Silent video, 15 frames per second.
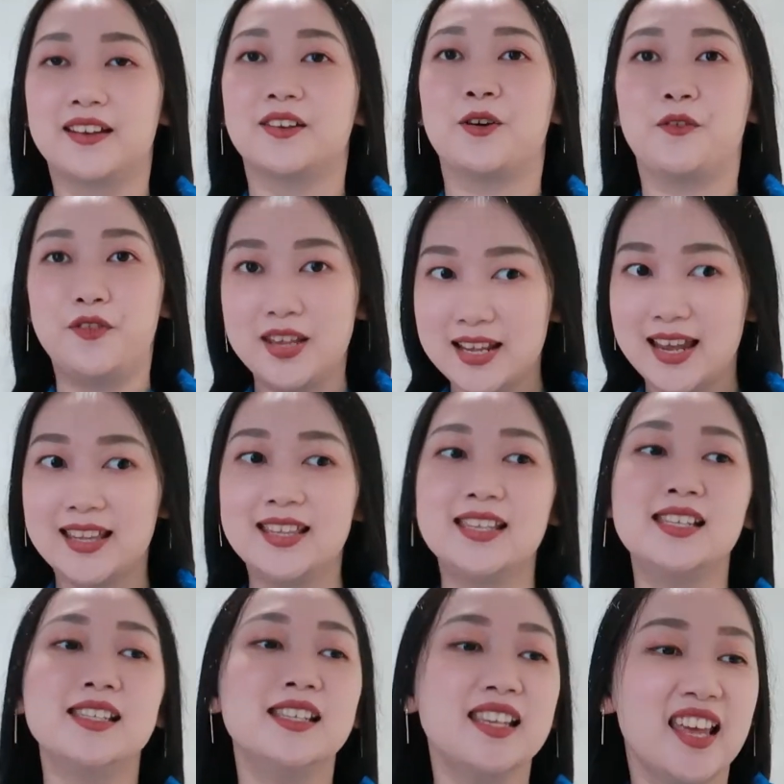
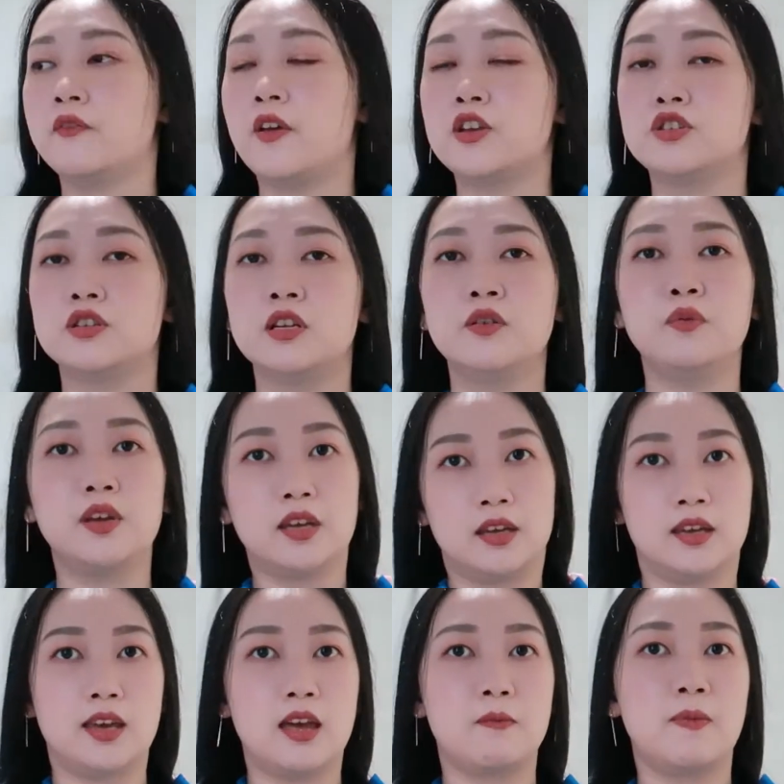COVID-19, eventually we
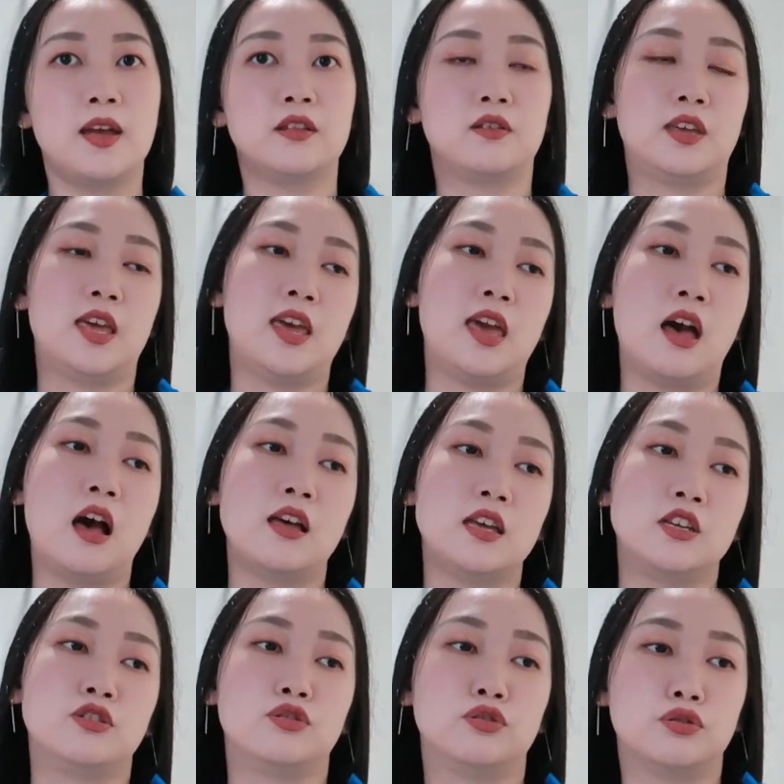get back to KL
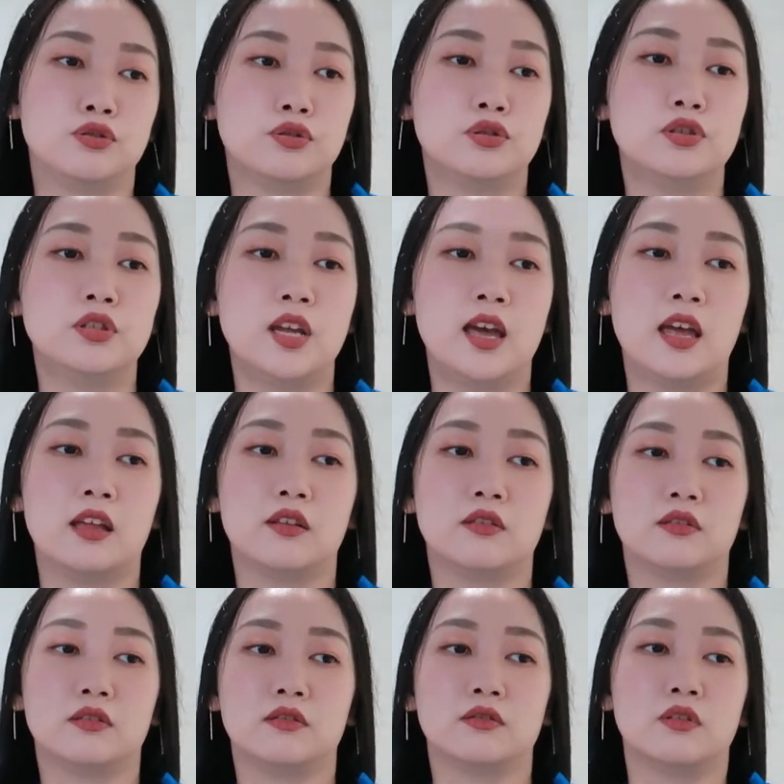in June
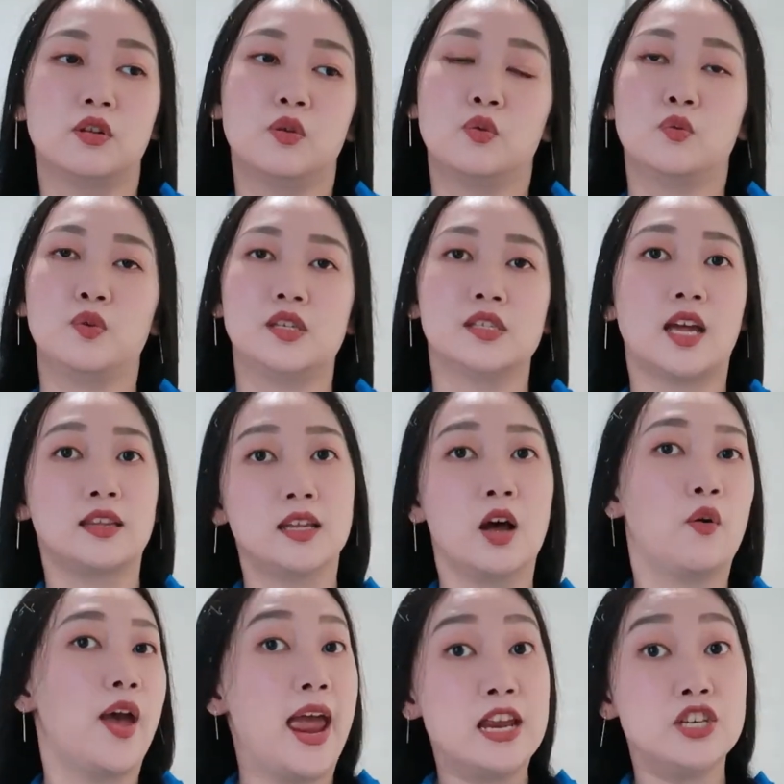and we started
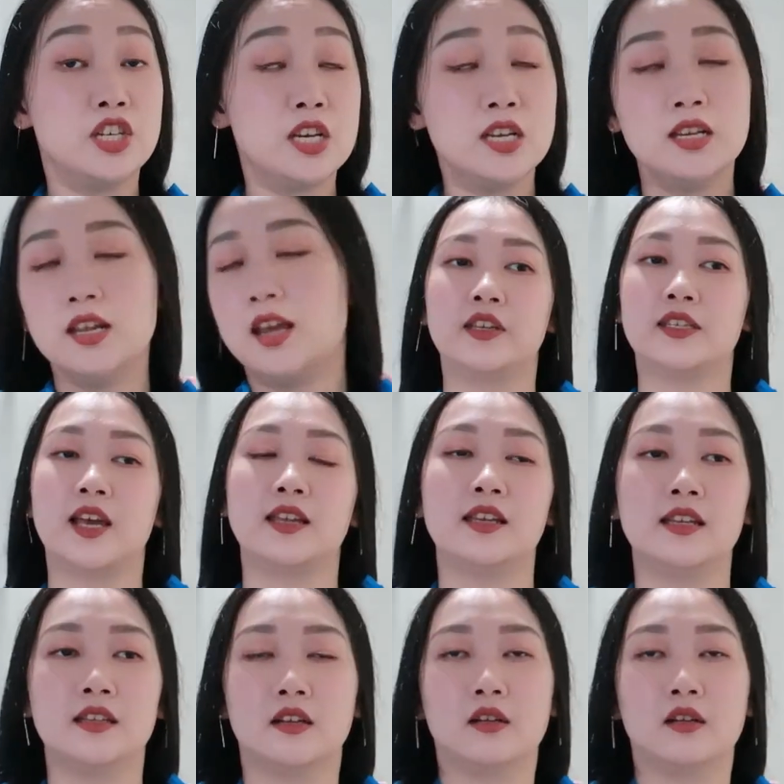our engine, designing